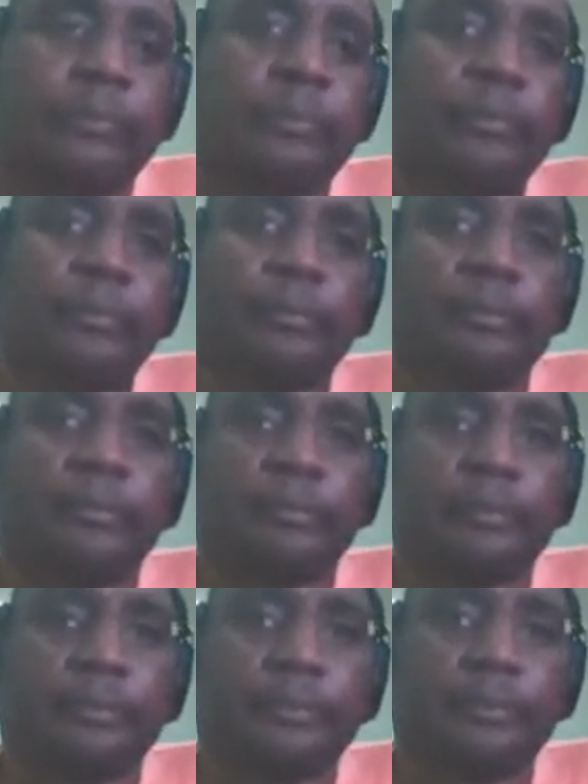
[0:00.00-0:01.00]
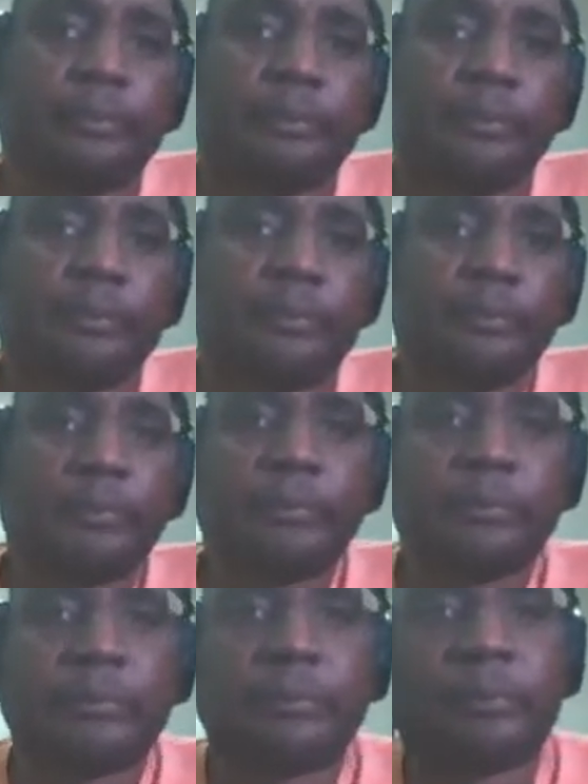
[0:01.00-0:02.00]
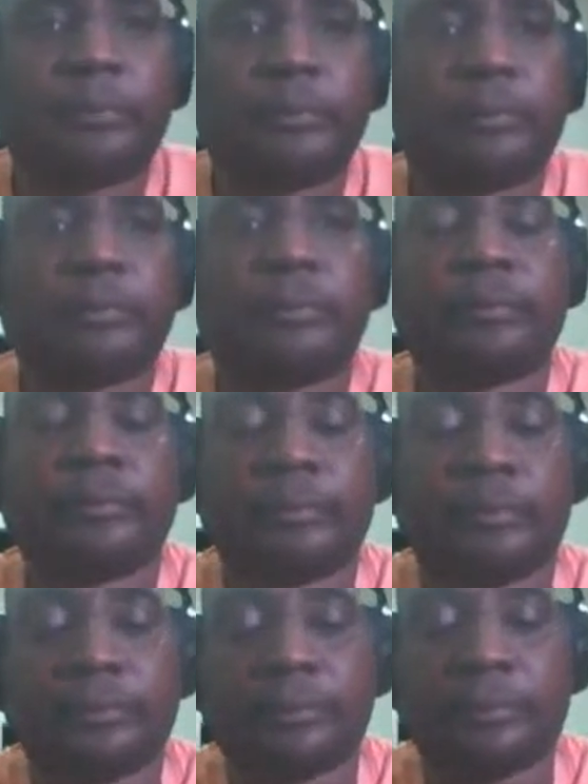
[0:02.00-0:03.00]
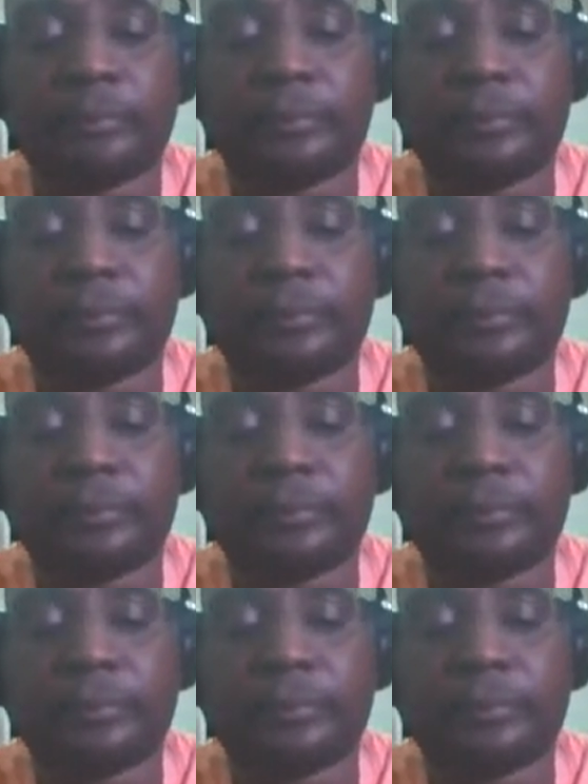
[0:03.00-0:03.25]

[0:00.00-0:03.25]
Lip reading: The person shown says nothing.